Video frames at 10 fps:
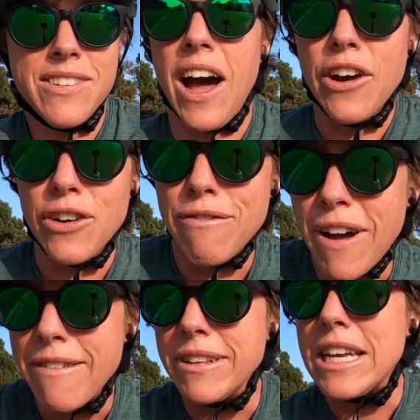
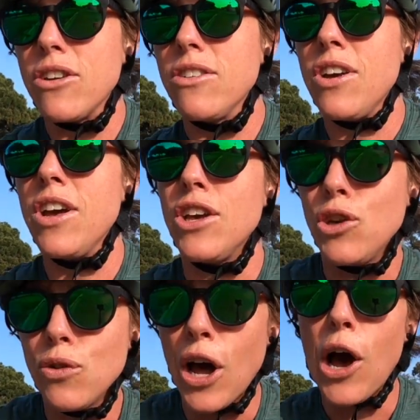105 liters,
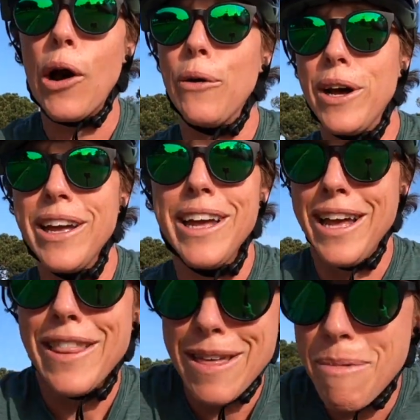you know
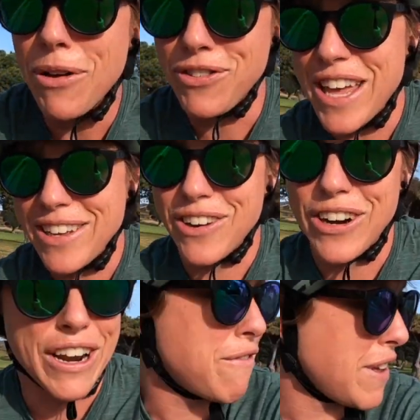that most things are
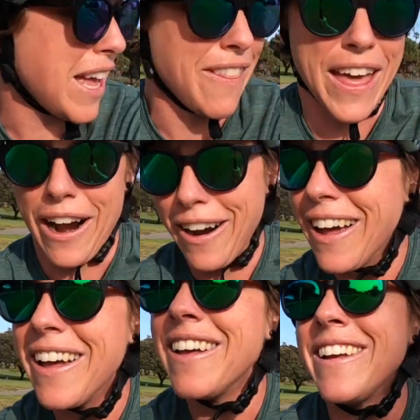gonna fit in there.
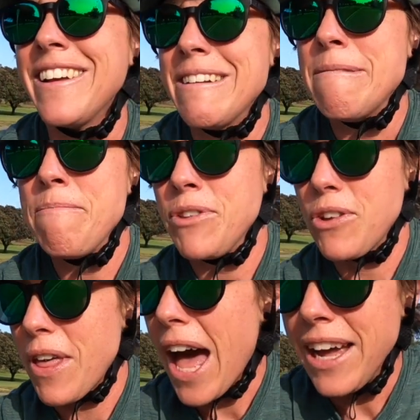
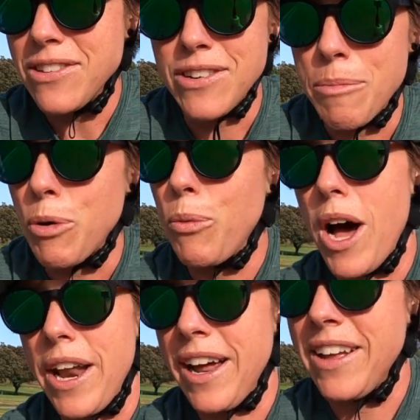So that is number
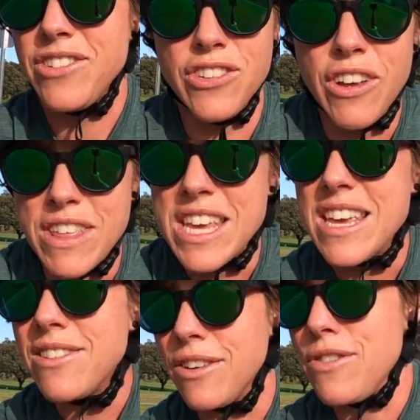one. I just love the ease of